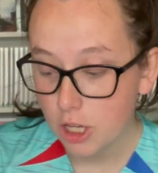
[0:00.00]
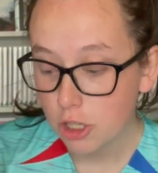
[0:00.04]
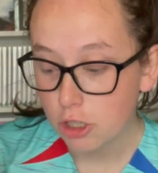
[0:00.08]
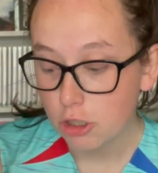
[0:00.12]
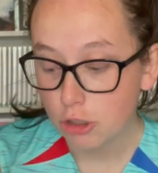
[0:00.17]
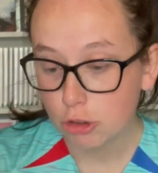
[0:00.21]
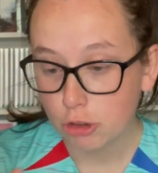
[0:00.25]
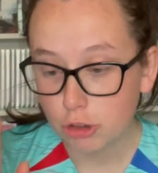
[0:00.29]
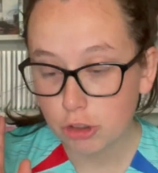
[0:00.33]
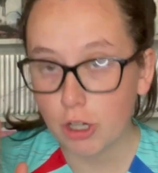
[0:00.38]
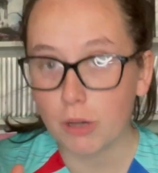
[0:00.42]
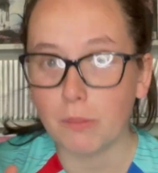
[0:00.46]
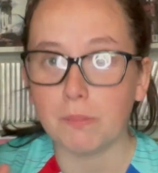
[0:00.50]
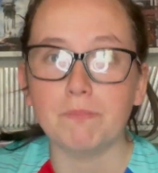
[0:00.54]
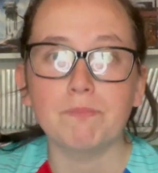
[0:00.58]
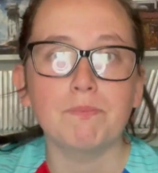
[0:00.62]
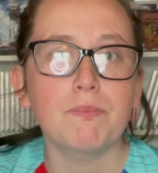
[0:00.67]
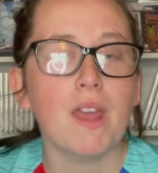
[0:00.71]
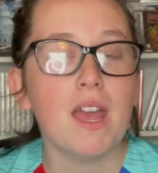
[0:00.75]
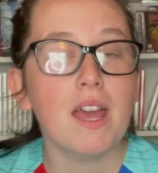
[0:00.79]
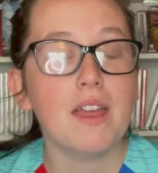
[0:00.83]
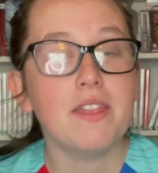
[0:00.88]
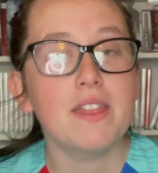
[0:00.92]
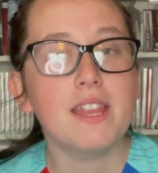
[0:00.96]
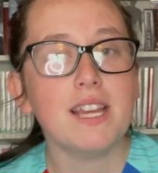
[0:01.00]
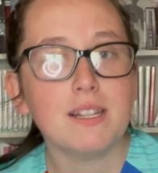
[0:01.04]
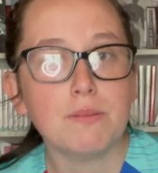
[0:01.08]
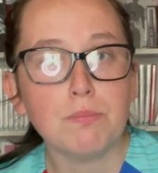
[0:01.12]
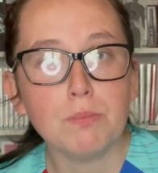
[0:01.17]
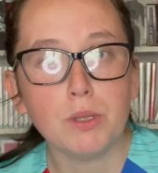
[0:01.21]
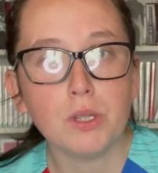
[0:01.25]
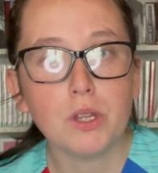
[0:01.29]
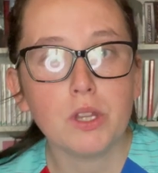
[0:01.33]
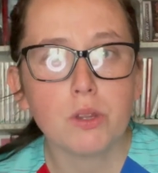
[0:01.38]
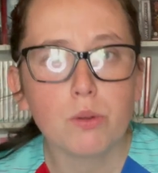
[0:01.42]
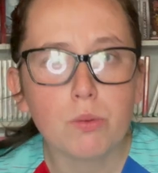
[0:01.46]
So this
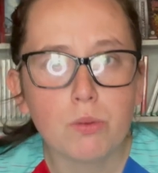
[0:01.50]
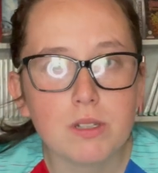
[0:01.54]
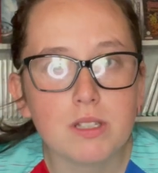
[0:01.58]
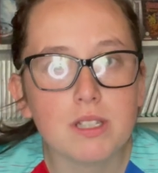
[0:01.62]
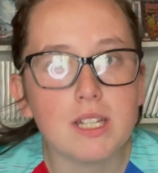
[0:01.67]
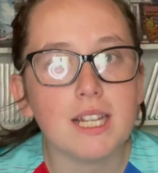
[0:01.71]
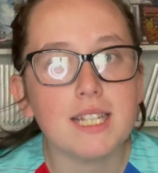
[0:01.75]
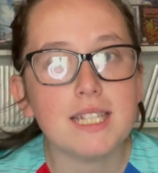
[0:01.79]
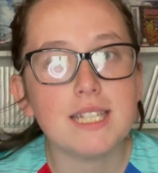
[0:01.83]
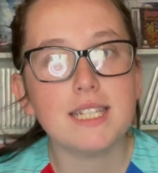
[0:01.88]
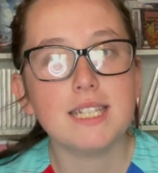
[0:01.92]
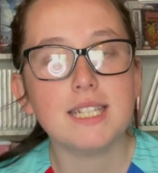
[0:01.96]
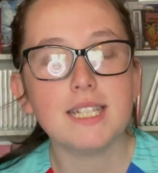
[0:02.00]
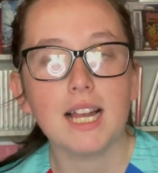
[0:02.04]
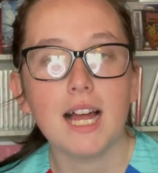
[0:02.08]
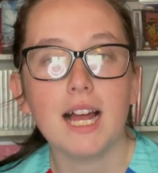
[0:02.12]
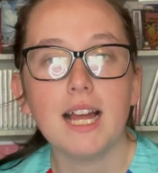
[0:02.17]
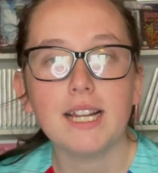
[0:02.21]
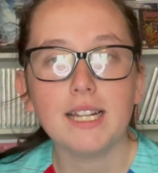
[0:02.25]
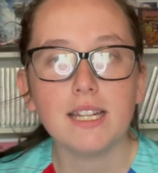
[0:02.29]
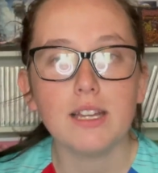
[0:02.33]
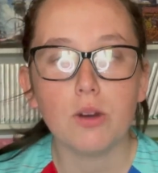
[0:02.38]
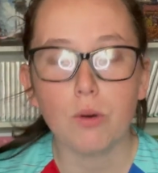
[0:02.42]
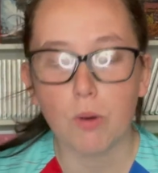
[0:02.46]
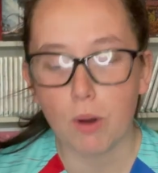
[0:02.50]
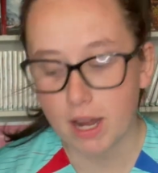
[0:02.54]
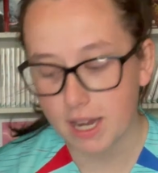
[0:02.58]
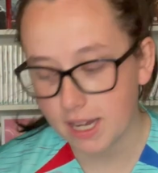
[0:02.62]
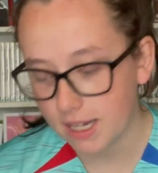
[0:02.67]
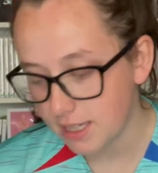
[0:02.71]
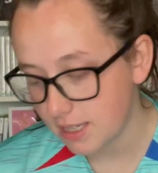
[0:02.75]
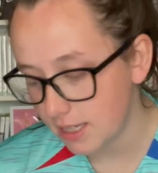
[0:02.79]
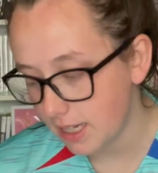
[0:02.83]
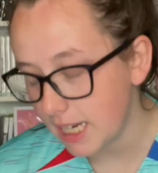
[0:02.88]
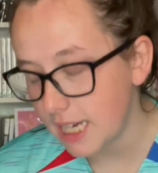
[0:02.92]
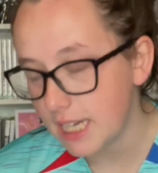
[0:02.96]
month was slightly
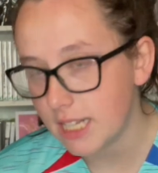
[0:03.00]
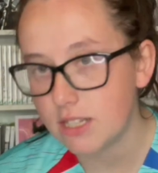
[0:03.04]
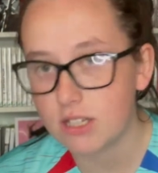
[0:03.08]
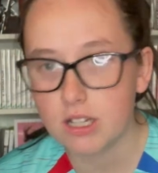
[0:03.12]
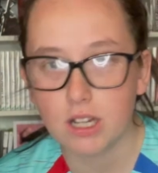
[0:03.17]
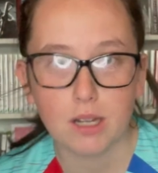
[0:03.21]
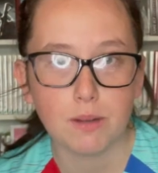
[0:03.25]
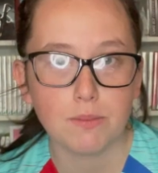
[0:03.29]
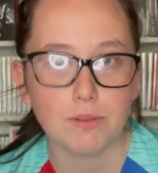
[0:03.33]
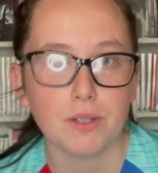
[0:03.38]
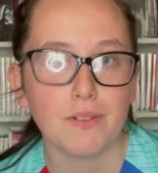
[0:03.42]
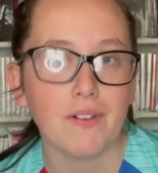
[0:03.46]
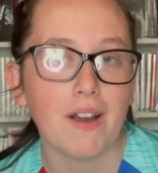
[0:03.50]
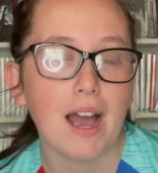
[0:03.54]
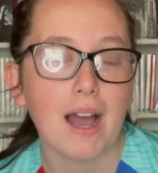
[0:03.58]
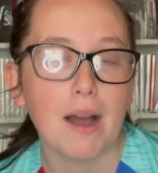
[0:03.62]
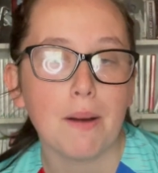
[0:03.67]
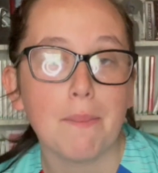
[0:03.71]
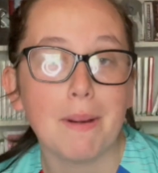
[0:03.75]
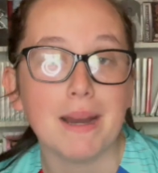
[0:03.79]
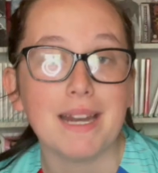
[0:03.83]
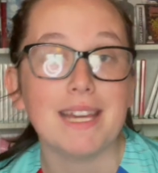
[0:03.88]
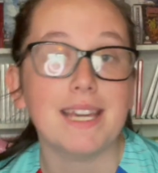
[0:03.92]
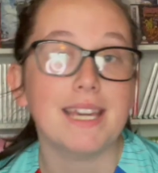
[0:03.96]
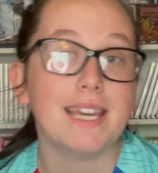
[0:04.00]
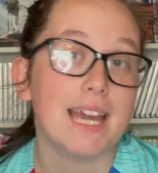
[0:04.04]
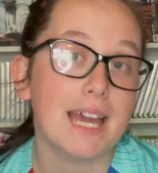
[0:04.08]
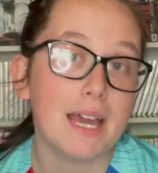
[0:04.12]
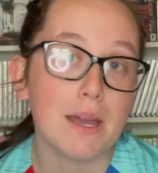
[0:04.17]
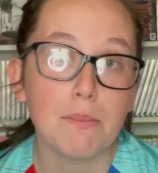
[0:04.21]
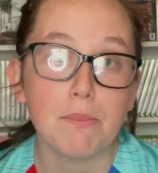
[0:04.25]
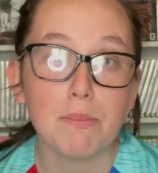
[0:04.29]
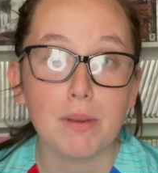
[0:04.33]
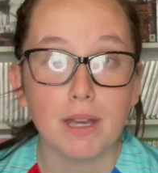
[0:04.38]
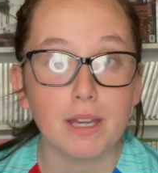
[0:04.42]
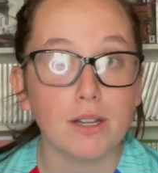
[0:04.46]
quieter in terms of how many
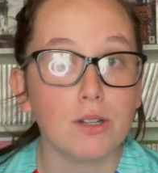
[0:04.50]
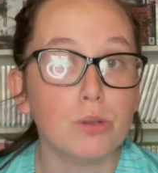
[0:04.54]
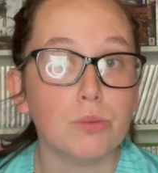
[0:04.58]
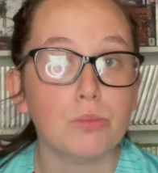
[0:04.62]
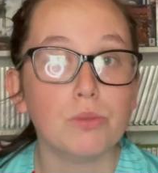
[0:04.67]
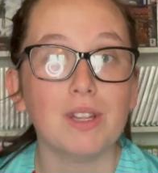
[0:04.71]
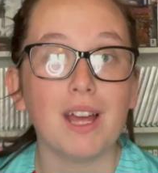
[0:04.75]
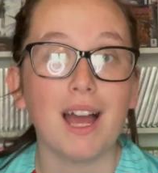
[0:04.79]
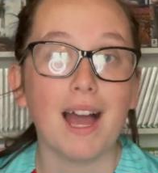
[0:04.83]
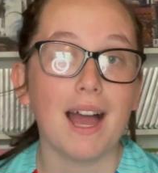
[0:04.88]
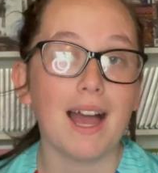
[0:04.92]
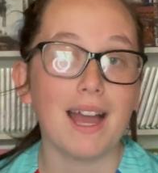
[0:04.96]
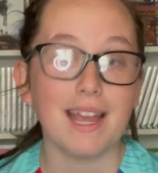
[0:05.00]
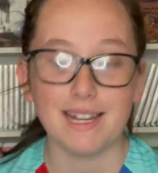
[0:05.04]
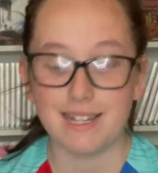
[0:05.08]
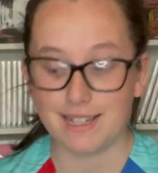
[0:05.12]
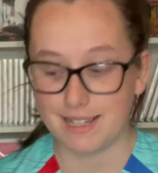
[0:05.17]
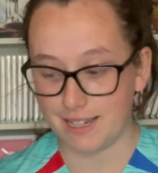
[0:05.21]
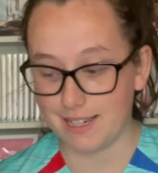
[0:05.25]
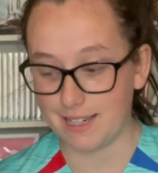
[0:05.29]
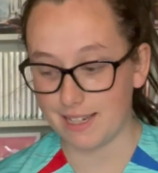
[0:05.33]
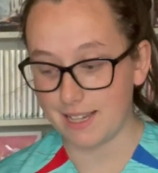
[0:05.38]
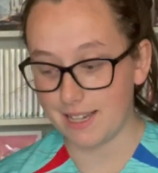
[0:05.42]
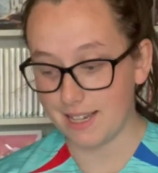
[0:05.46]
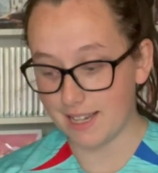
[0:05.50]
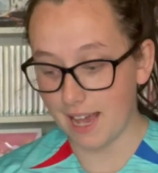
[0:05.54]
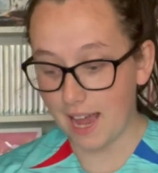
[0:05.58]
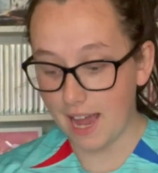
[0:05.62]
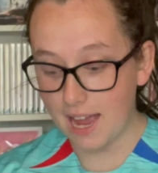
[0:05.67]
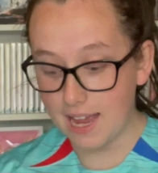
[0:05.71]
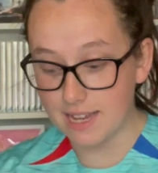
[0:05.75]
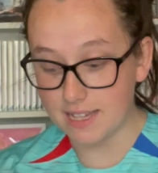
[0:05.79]
game pickups I did get.